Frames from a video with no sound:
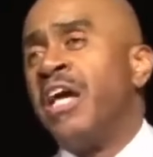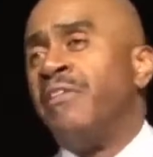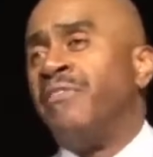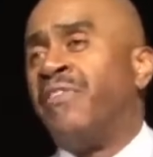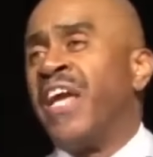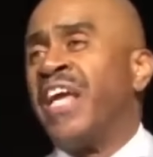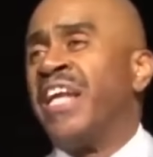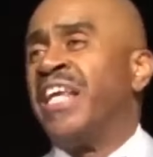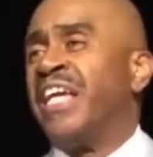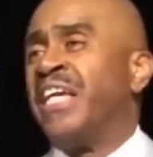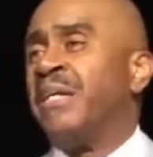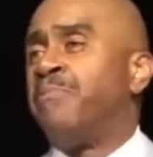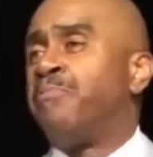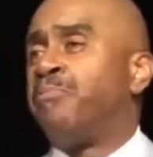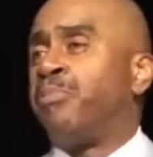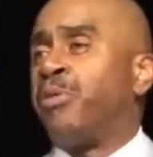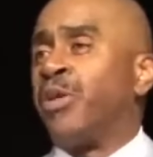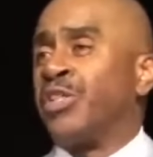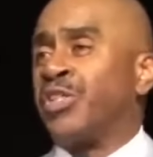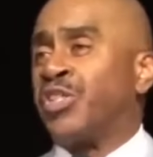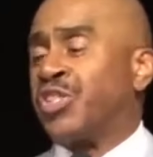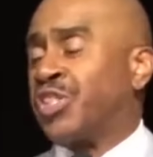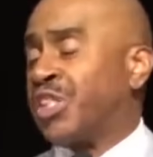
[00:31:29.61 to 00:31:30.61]
Then he
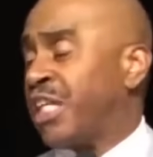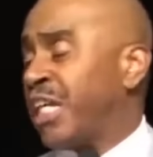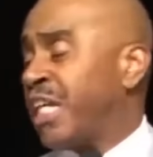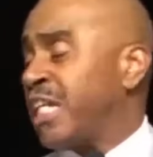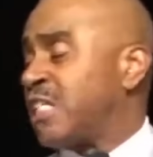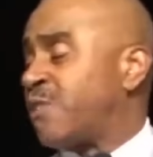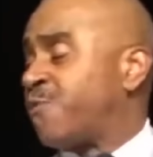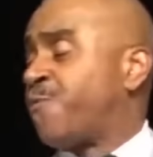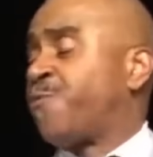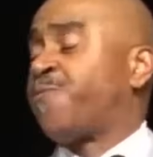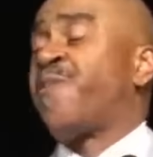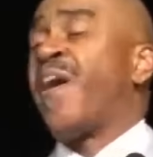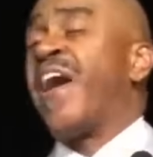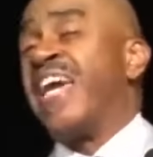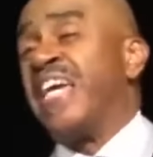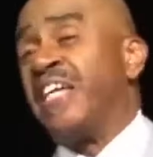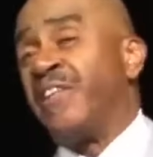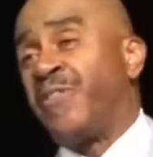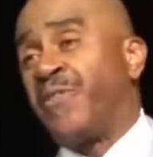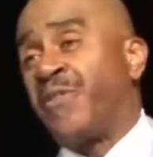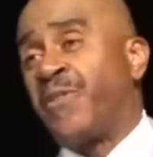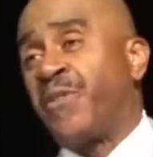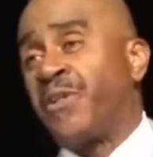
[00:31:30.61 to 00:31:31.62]
puts his
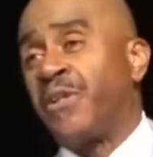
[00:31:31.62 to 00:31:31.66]
faith